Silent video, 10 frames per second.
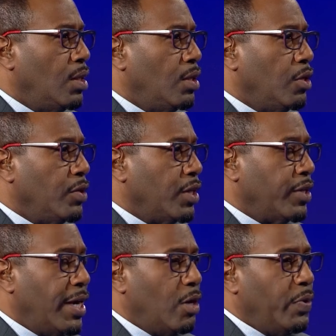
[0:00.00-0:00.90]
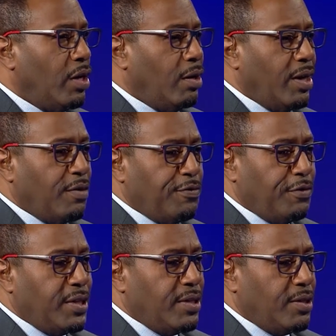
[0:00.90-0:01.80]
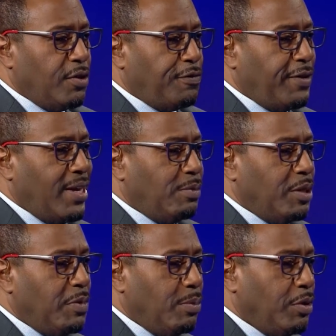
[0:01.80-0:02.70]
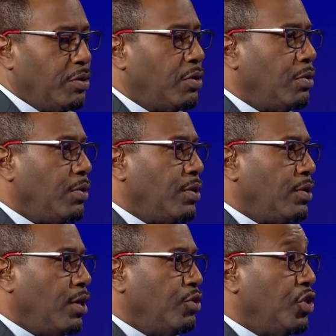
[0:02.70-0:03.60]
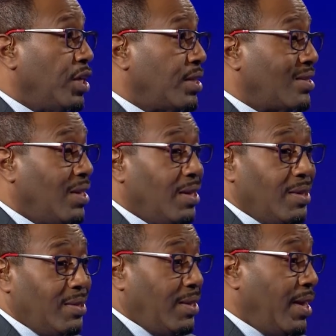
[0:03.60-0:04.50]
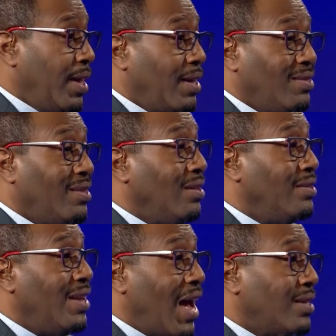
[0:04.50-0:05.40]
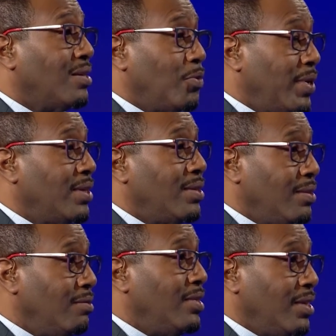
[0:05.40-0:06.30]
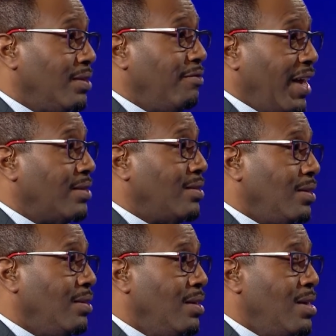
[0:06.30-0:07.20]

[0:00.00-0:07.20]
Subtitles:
You know, Dr. Howell, we all have friends or family members who are just saying they're not going to get the vaccine.